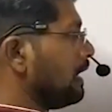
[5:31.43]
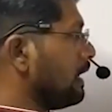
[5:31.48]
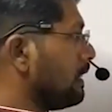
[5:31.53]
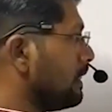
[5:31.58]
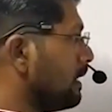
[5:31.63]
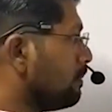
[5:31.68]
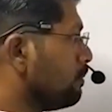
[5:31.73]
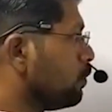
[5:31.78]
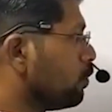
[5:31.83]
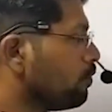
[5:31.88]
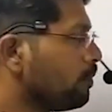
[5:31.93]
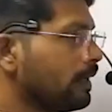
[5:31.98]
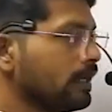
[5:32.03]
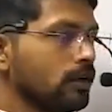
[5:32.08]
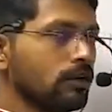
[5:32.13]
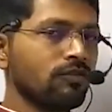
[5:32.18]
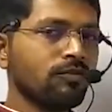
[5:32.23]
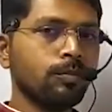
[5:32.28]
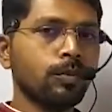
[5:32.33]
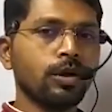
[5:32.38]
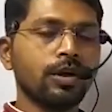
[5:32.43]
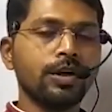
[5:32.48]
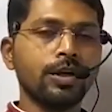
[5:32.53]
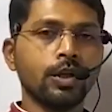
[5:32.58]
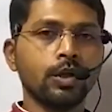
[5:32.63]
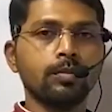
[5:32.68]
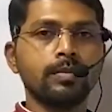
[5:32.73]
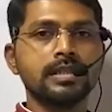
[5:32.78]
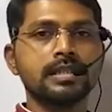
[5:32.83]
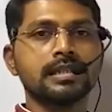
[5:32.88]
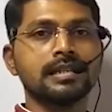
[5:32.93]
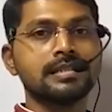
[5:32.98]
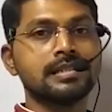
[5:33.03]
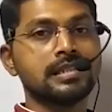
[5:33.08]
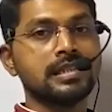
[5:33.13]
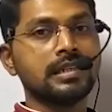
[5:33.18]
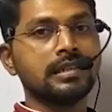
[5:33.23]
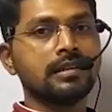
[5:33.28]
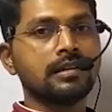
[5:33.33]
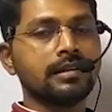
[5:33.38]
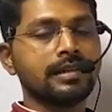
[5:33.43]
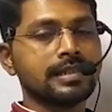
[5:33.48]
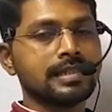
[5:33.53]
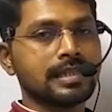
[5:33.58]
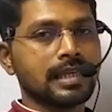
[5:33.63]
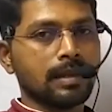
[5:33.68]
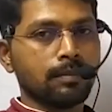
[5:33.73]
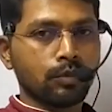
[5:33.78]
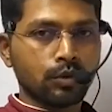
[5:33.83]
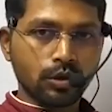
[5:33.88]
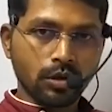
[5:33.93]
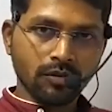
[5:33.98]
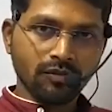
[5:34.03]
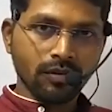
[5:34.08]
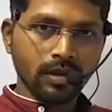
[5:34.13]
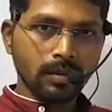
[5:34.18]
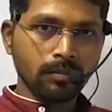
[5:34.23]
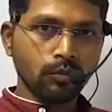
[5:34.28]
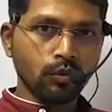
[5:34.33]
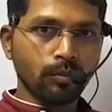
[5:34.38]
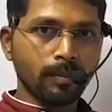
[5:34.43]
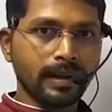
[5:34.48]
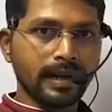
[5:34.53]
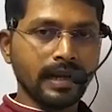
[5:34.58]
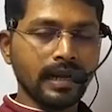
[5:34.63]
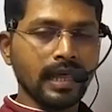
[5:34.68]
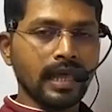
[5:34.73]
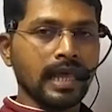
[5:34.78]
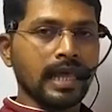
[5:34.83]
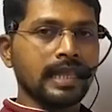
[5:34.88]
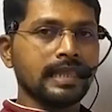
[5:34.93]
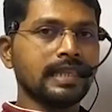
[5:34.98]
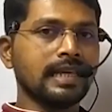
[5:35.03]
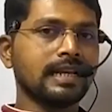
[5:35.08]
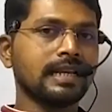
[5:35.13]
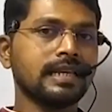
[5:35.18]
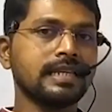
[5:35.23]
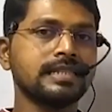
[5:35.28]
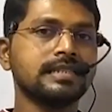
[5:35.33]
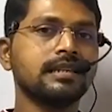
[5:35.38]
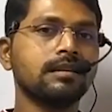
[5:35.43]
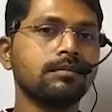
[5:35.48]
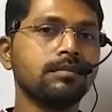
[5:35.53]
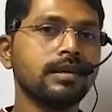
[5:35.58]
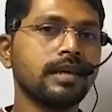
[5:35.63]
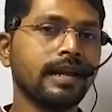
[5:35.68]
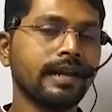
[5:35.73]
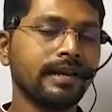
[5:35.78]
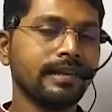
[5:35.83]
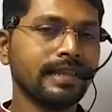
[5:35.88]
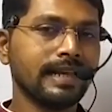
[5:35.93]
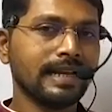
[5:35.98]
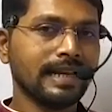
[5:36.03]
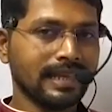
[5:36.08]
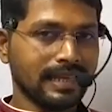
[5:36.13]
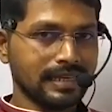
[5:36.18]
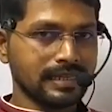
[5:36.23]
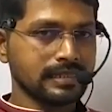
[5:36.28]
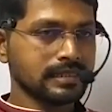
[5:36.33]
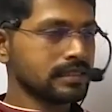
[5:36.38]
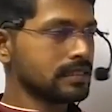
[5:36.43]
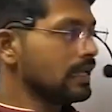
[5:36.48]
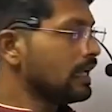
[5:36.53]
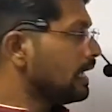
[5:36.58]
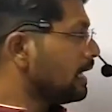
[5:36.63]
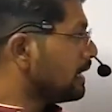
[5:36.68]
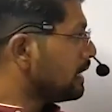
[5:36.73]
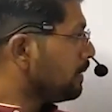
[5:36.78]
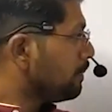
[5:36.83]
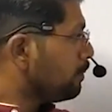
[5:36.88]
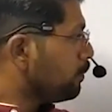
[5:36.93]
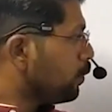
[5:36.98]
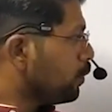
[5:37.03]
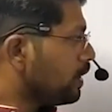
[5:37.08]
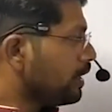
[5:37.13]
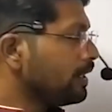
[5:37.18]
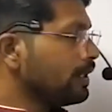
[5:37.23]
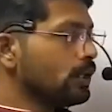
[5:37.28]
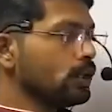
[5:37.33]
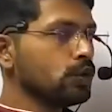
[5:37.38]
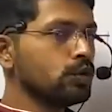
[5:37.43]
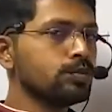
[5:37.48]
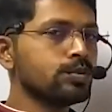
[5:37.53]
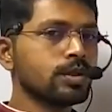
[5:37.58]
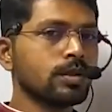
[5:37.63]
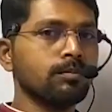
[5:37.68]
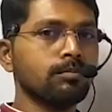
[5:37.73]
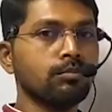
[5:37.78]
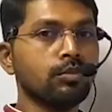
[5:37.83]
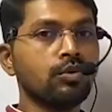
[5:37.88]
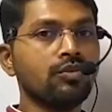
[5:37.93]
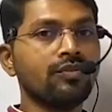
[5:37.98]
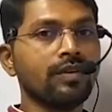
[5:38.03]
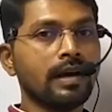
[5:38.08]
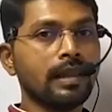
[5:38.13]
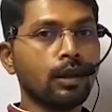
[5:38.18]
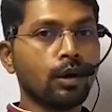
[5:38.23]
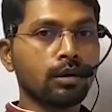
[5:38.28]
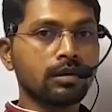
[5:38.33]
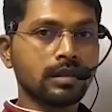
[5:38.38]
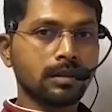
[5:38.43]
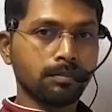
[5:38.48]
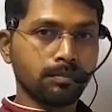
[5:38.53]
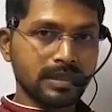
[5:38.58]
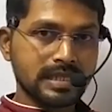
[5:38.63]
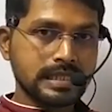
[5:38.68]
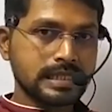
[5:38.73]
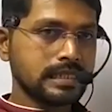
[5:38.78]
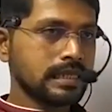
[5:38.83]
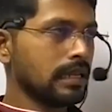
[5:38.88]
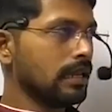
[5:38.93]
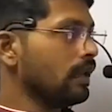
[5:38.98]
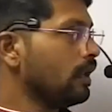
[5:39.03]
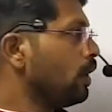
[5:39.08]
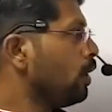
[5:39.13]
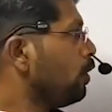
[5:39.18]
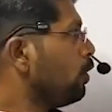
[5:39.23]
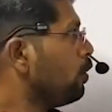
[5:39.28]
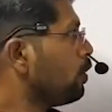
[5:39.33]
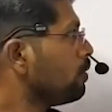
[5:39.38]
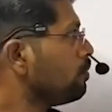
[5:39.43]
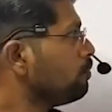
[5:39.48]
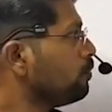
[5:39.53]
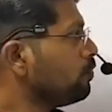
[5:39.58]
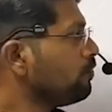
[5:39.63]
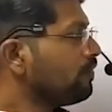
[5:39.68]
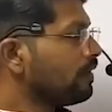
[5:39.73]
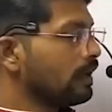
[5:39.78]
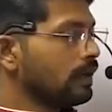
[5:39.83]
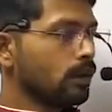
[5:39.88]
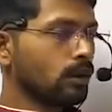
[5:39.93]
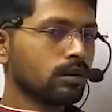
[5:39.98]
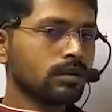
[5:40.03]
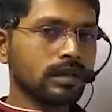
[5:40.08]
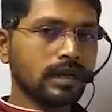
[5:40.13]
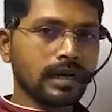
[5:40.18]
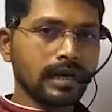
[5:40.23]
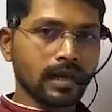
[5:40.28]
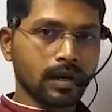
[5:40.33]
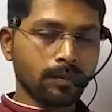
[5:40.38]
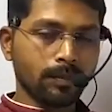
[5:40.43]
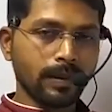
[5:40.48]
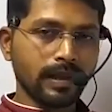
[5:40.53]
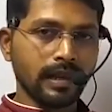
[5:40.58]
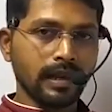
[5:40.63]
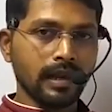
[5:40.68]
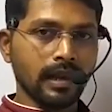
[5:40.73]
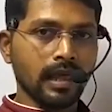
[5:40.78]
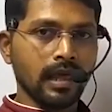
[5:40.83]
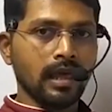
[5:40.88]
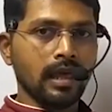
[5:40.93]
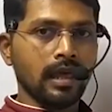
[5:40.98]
The movement of pollen tube is considered as chemotrophic movement. The reason behind that is the pollen tubes move along the pistil or move along the carpel